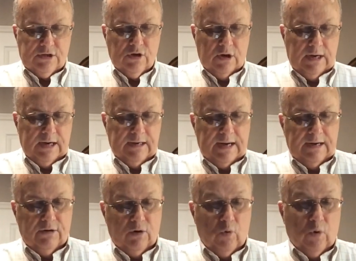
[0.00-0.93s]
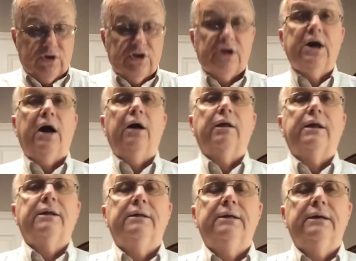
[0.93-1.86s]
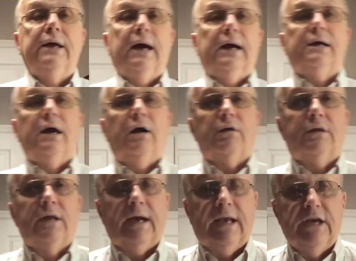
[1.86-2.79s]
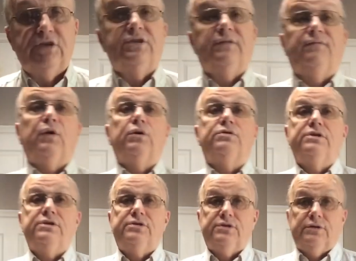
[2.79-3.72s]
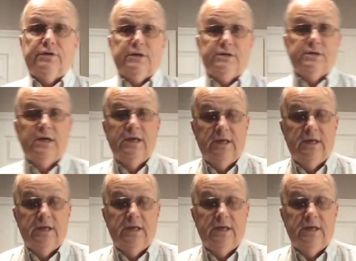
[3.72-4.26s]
don't know what you call it. I call it, I guess, the Verses series.